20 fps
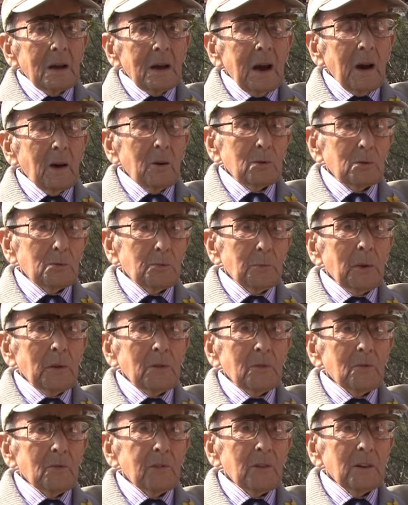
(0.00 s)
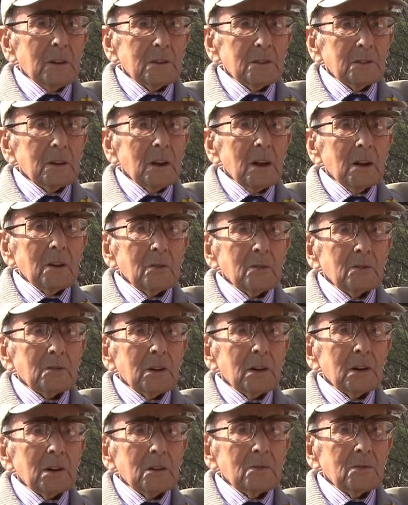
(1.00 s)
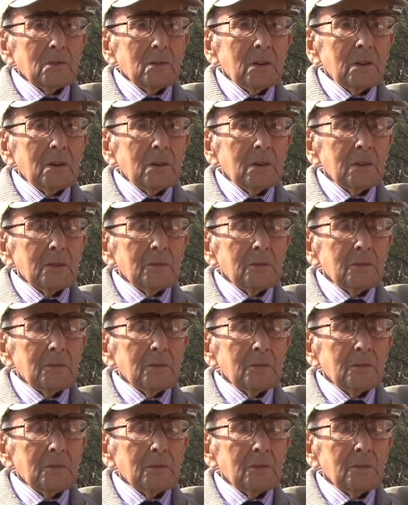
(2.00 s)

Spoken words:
was being phased out, actually.